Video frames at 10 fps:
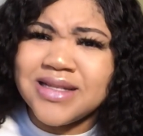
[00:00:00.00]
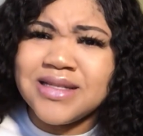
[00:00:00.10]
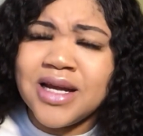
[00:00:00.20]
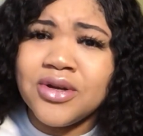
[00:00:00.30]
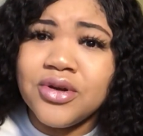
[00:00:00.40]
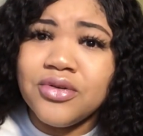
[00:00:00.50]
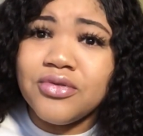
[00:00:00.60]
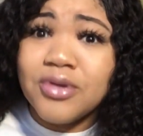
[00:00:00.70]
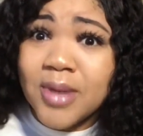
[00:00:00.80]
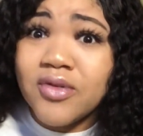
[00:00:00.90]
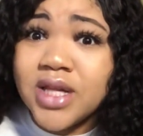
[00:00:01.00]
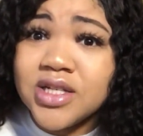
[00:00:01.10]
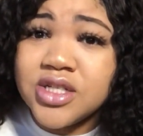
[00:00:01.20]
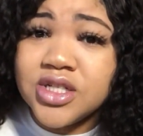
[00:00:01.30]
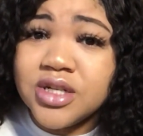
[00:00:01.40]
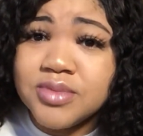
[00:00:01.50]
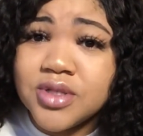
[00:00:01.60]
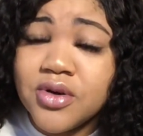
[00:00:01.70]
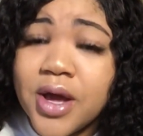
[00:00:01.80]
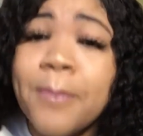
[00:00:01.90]
standard for my relationships.
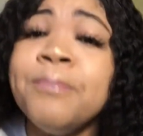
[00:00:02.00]
Okay,